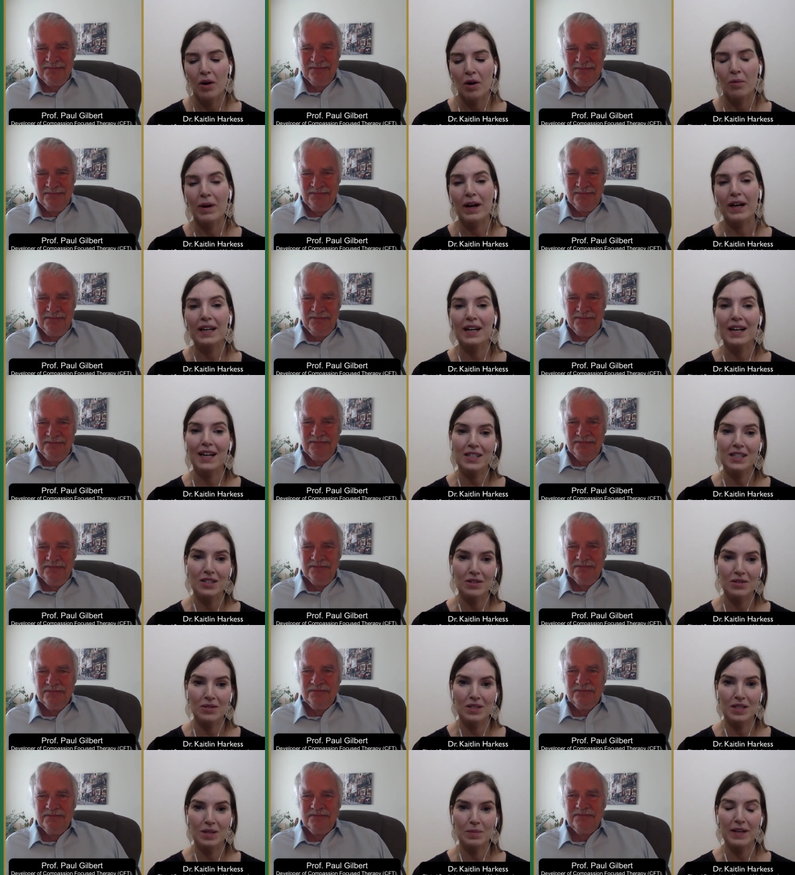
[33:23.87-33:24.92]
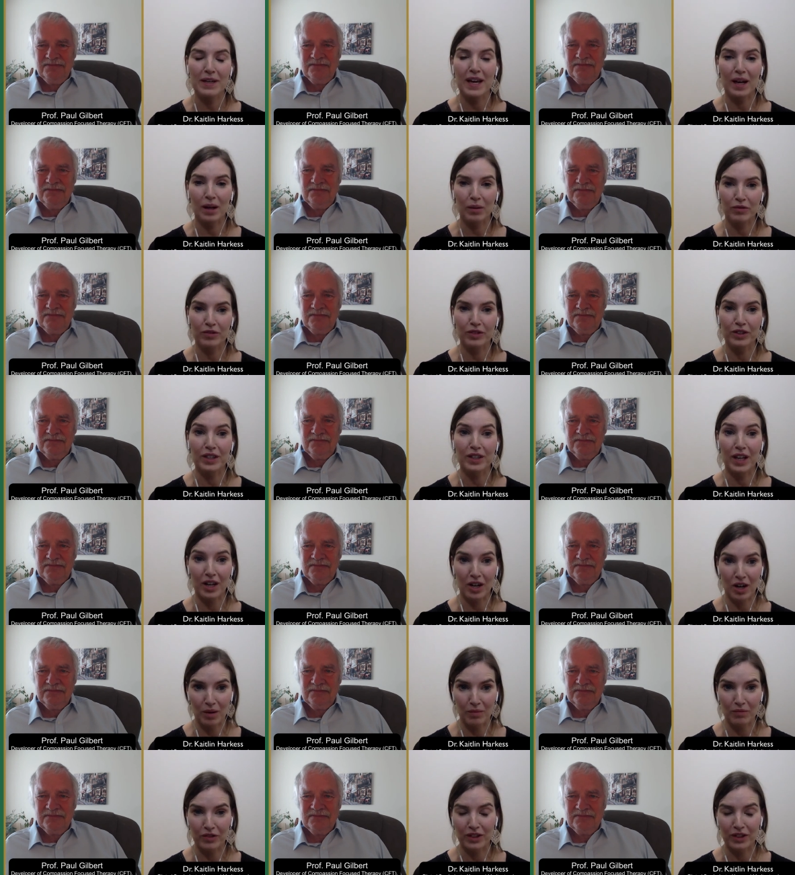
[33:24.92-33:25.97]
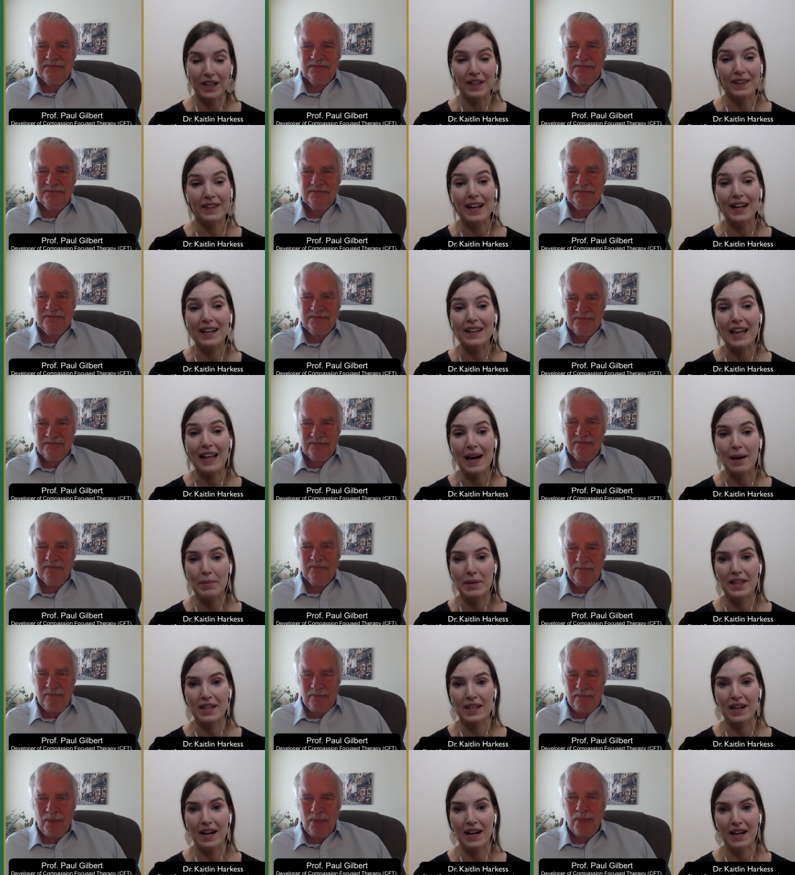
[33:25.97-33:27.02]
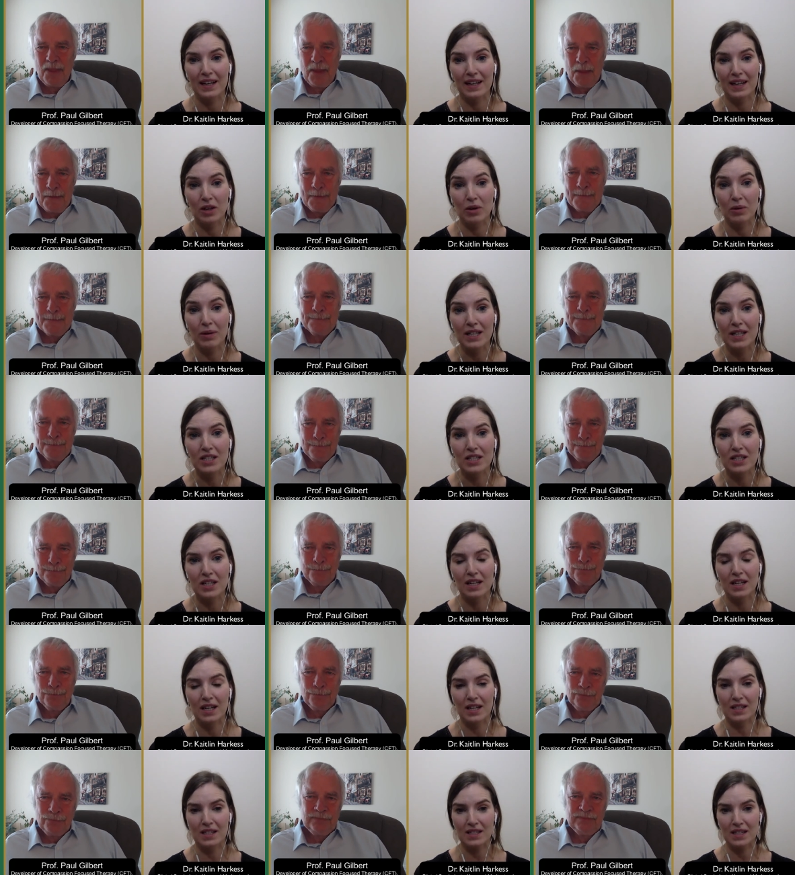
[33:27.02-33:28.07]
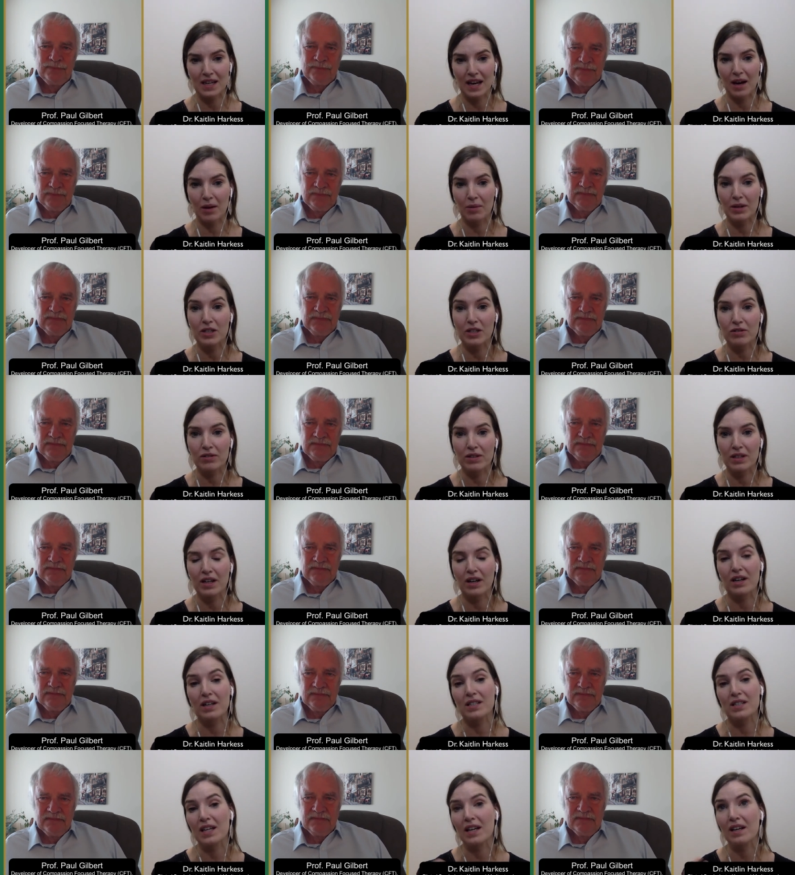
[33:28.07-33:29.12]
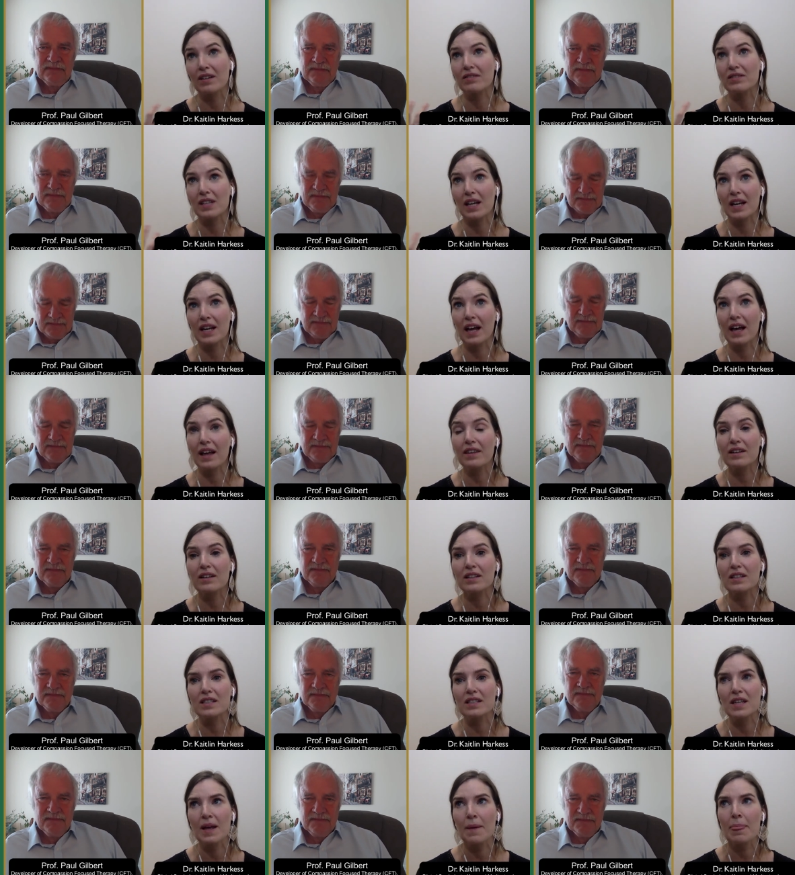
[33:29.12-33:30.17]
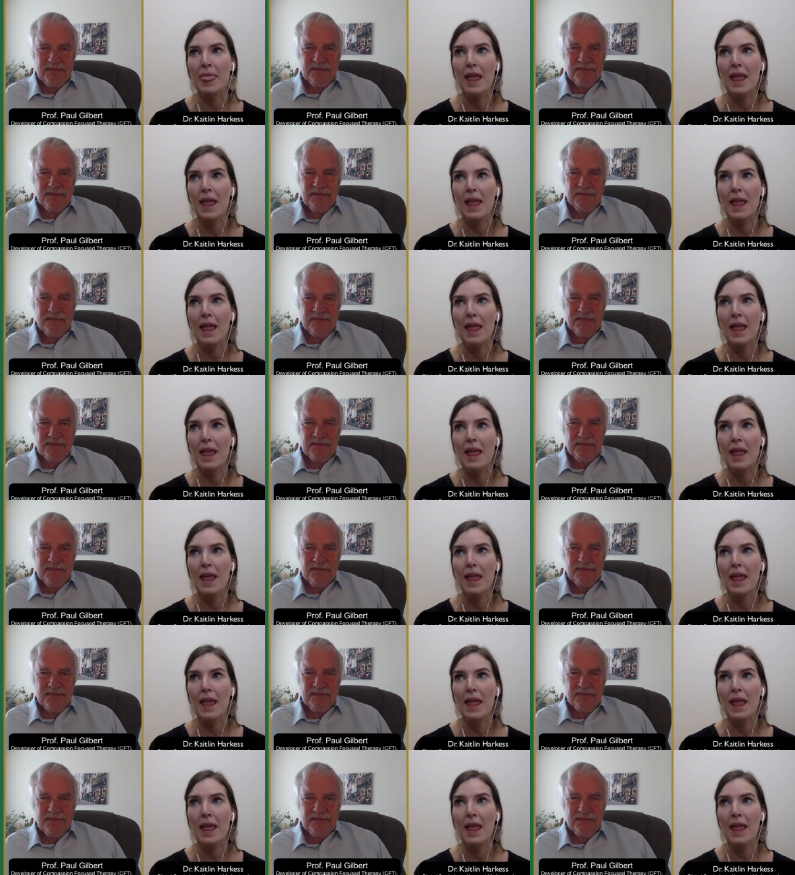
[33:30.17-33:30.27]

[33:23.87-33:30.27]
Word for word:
Speaker 1: what can I do to be helpful, not harmful? And letting that be the guiding question as to how we treat ourselves and others.